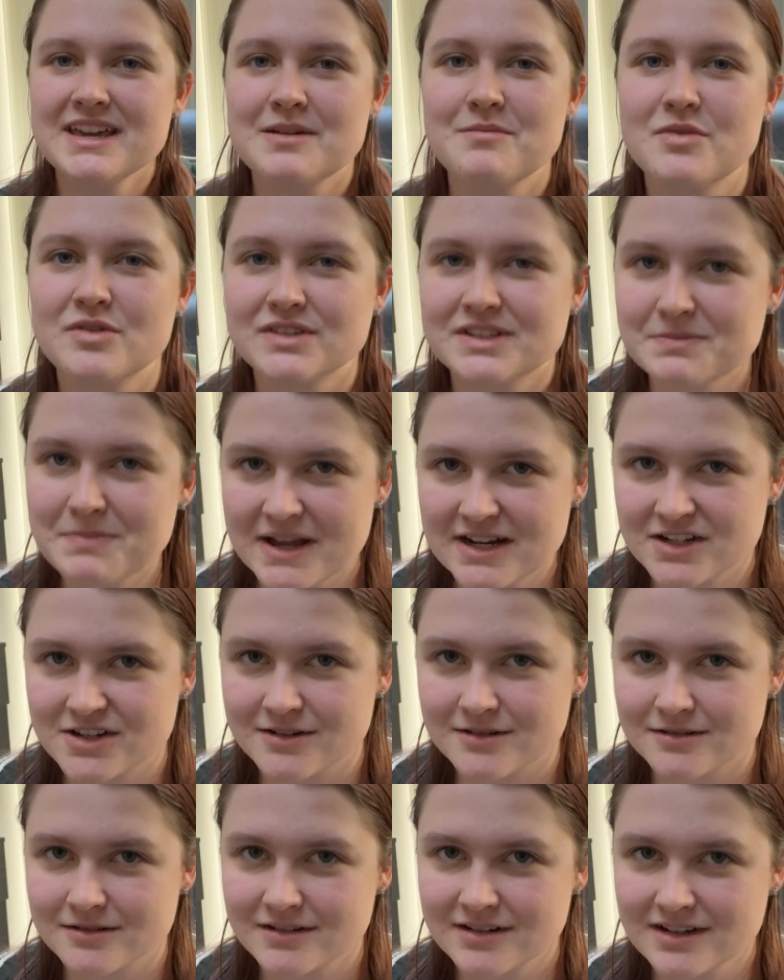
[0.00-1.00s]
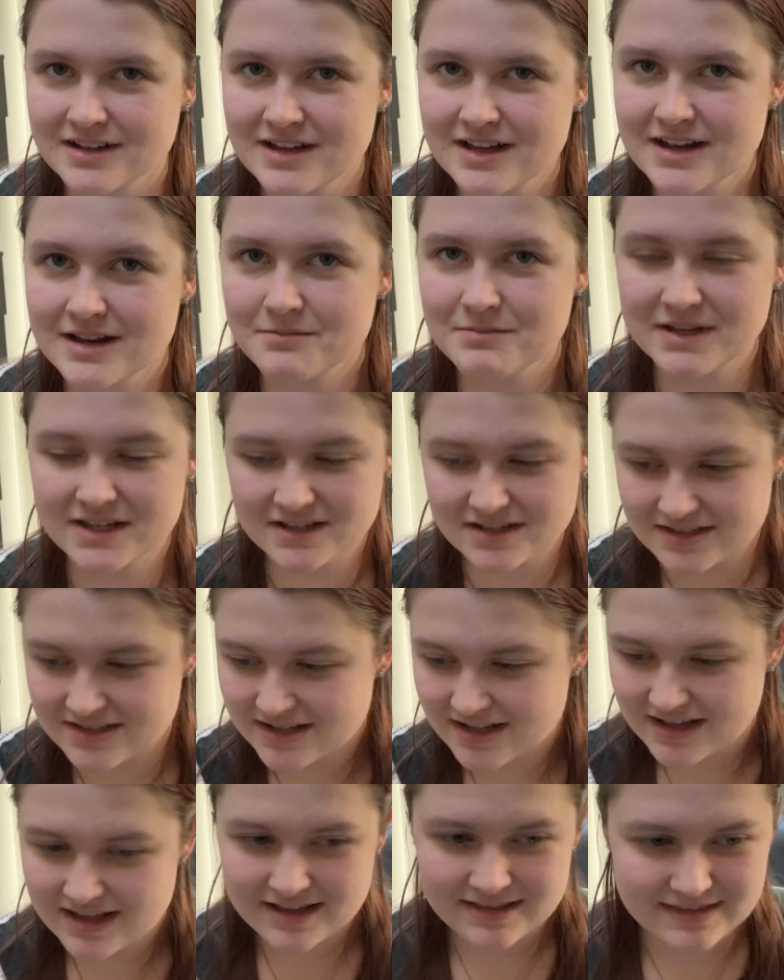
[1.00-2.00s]
more special, because
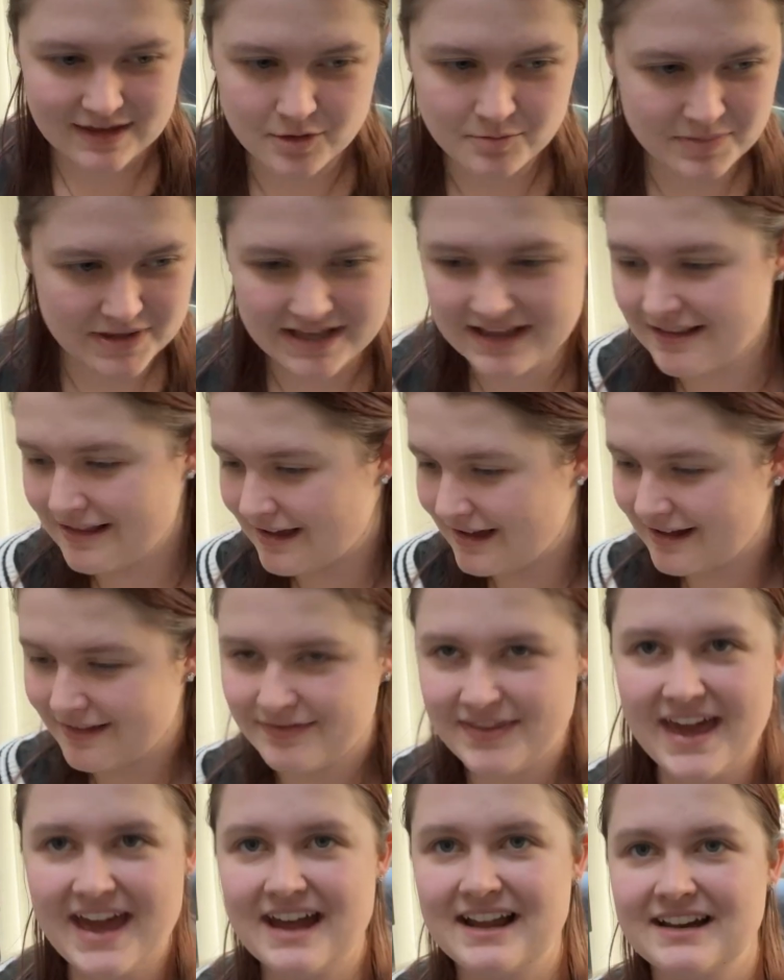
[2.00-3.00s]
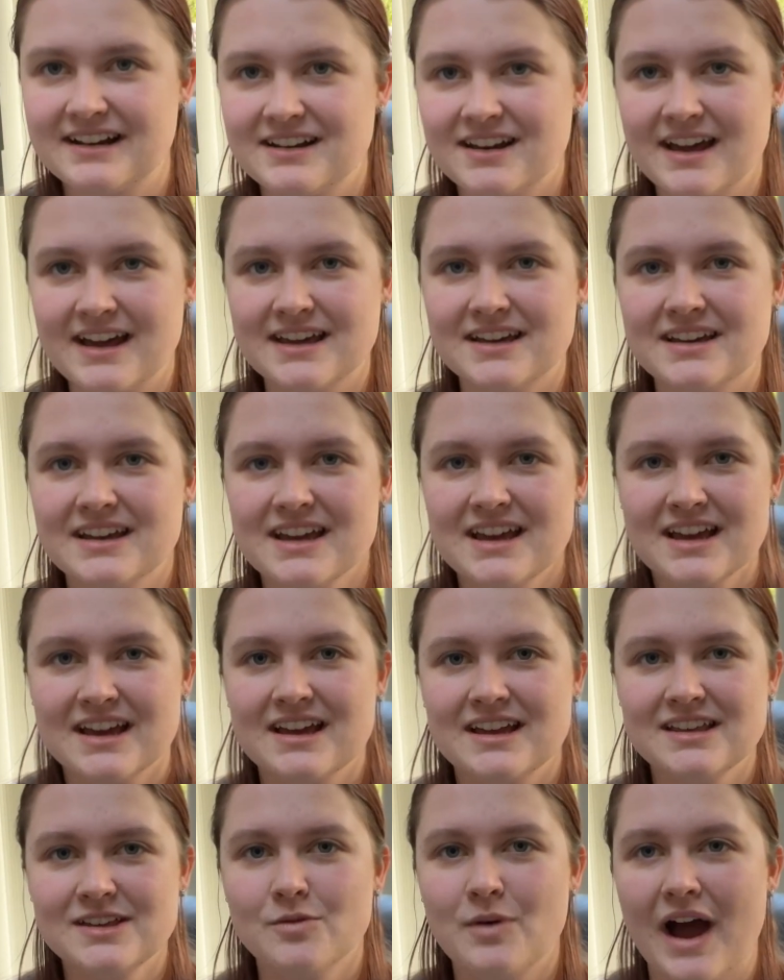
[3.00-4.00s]
they'll be there, like
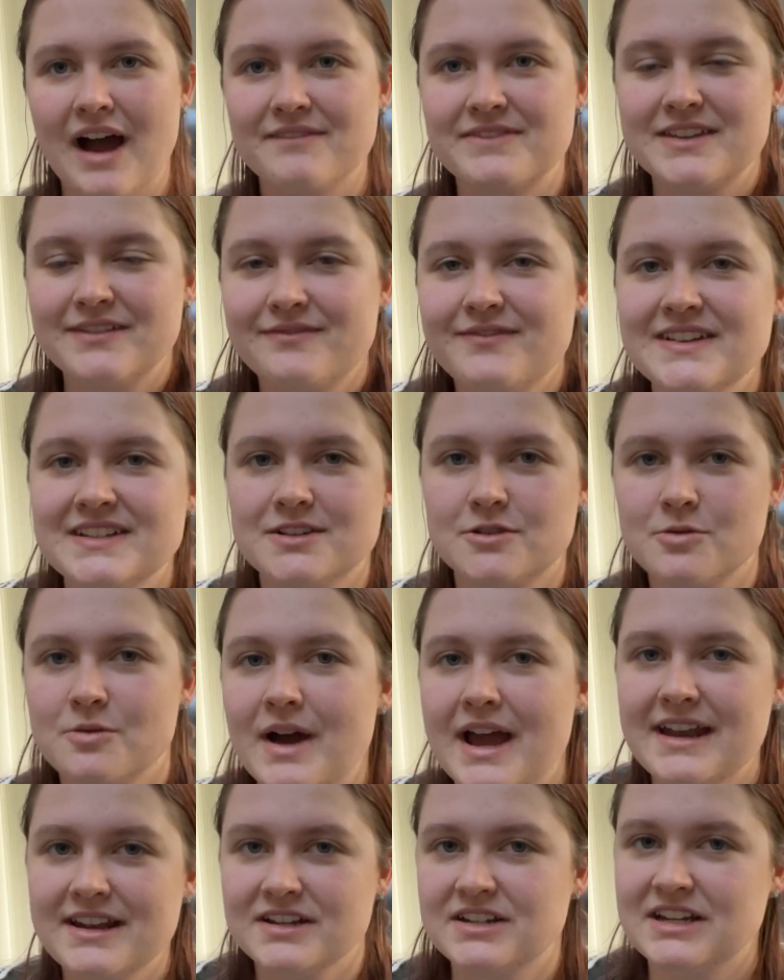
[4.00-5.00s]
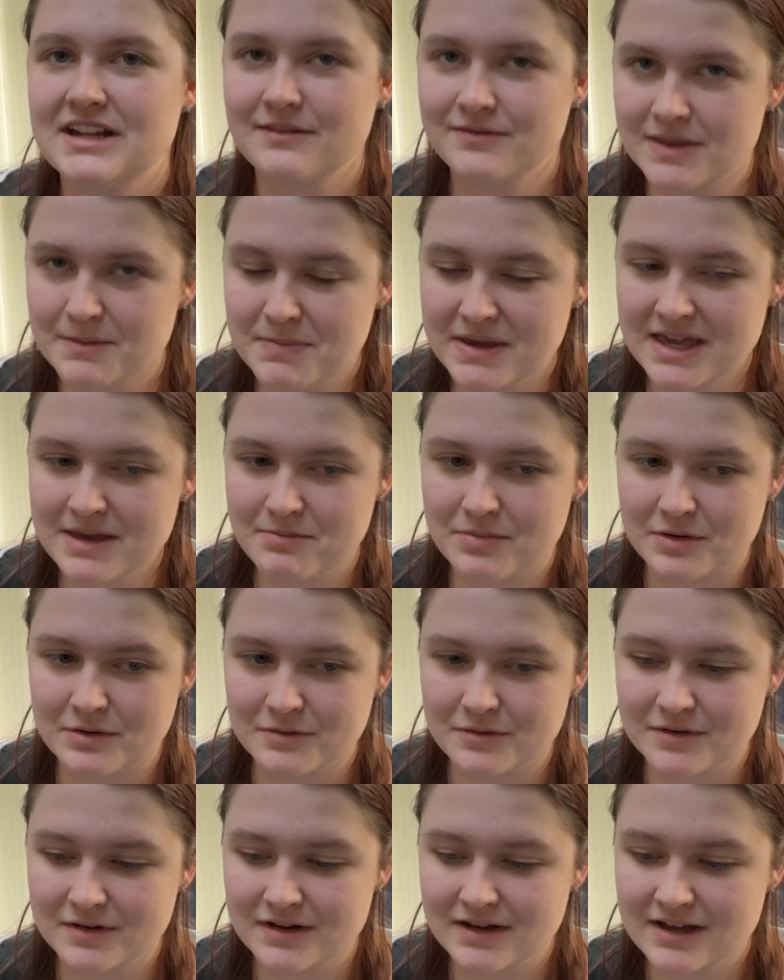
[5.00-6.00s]
you'll have the physical energy of the people,